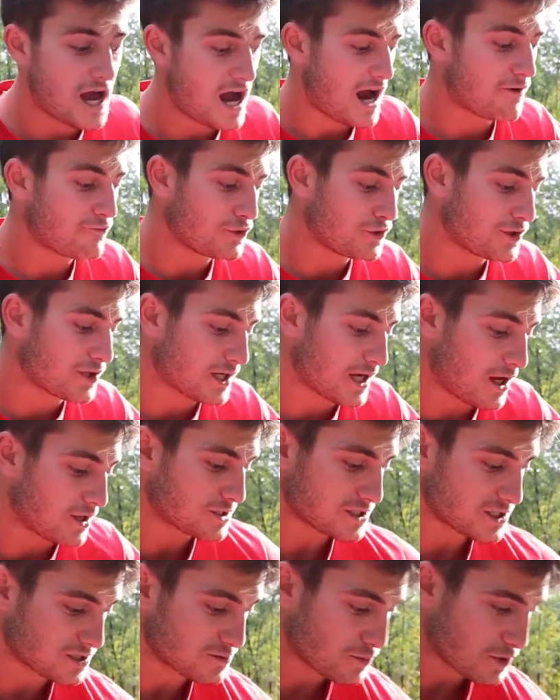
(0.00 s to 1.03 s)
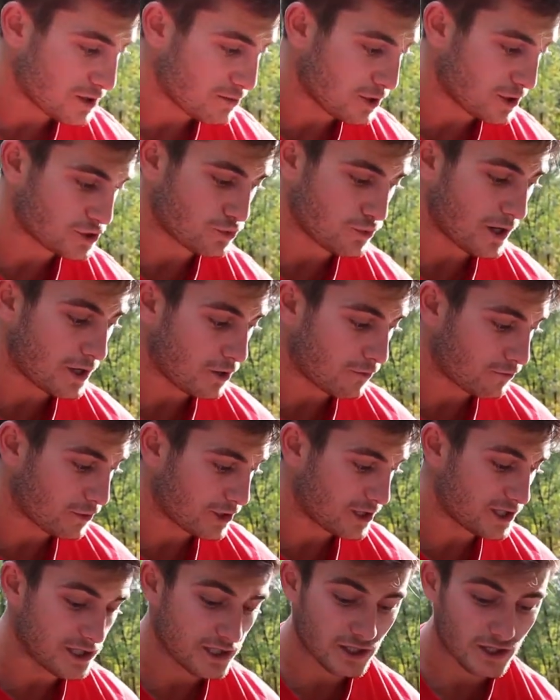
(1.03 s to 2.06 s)
everything else that's pretty much right over
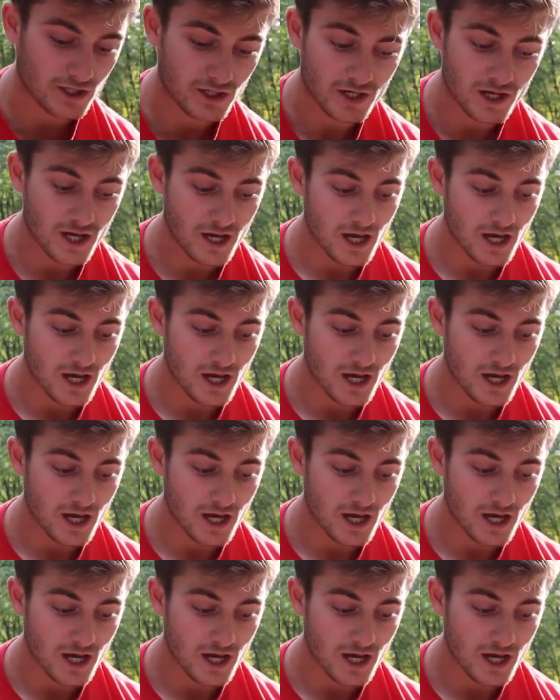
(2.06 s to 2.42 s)
here.